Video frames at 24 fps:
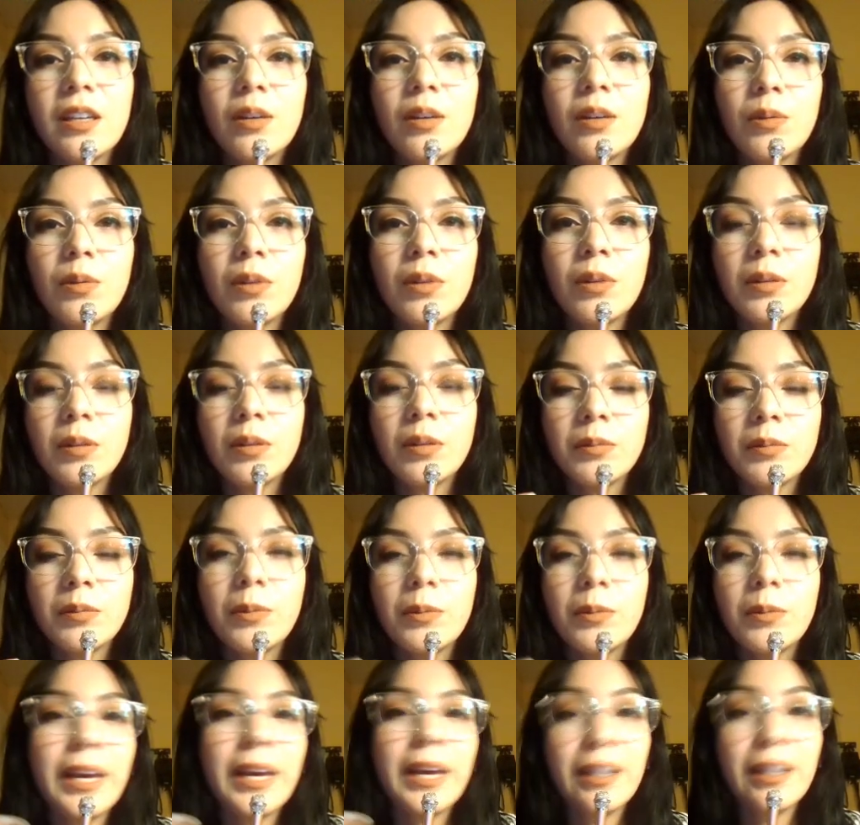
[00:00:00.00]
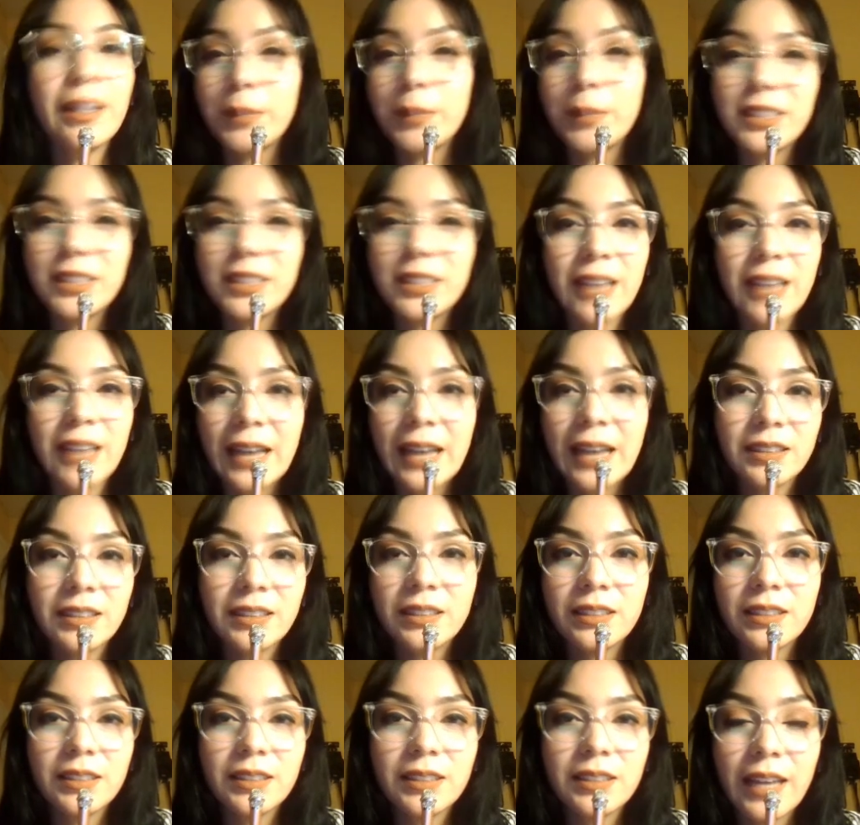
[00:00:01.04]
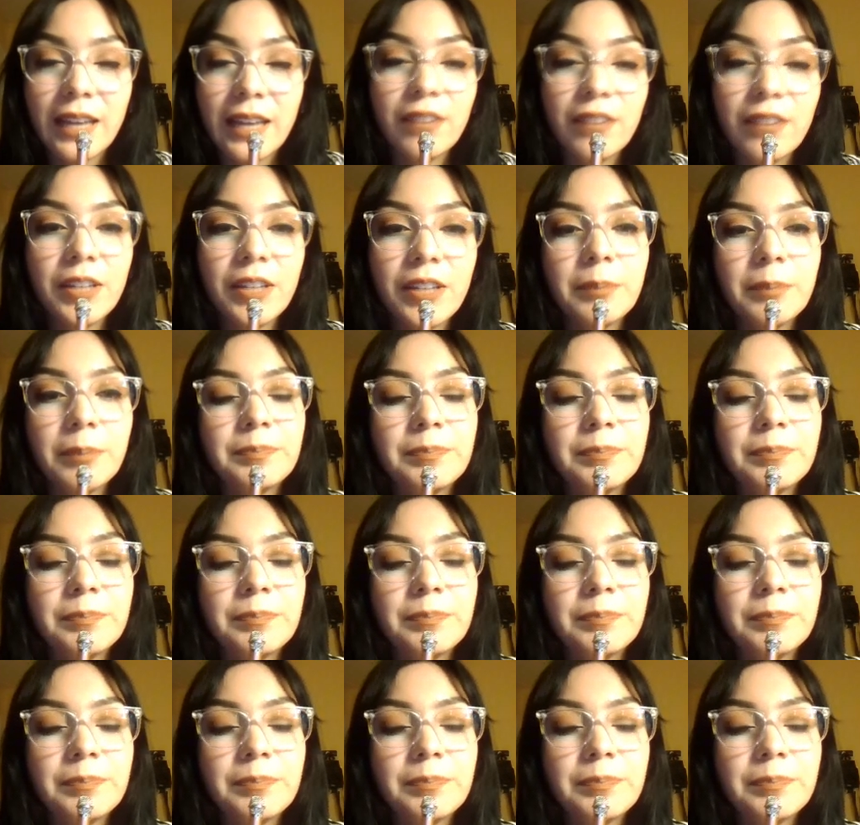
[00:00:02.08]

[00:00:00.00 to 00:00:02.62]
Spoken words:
what elements it has inside of it.